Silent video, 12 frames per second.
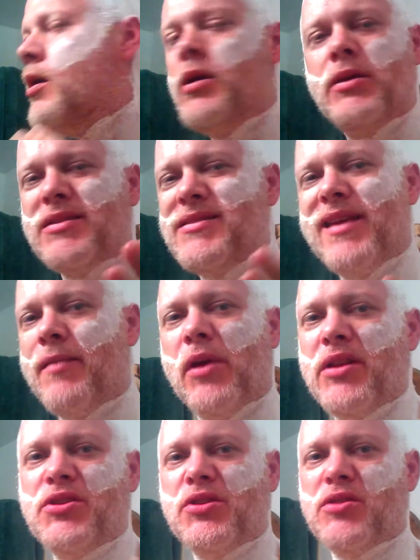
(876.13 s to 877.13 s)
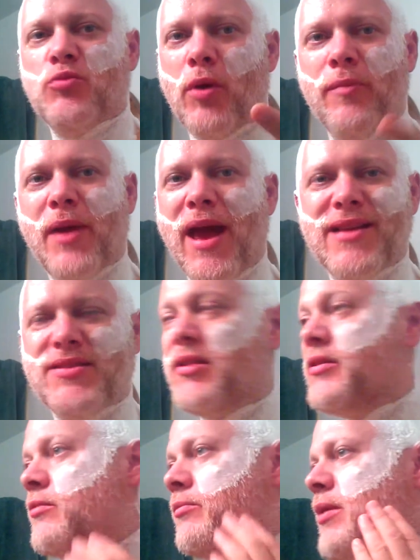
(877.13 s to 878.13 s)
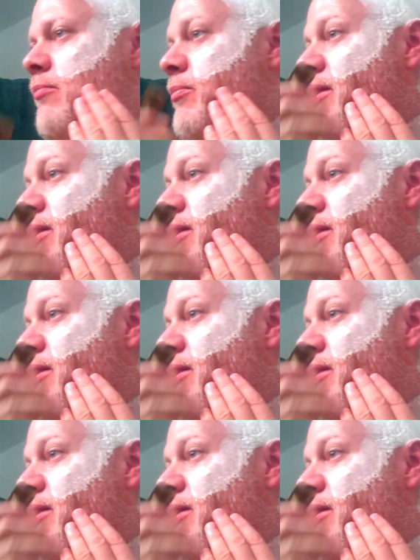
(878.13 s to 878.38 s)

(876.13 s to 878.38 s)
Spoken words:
It doesn't take much, just one pass and a little bit of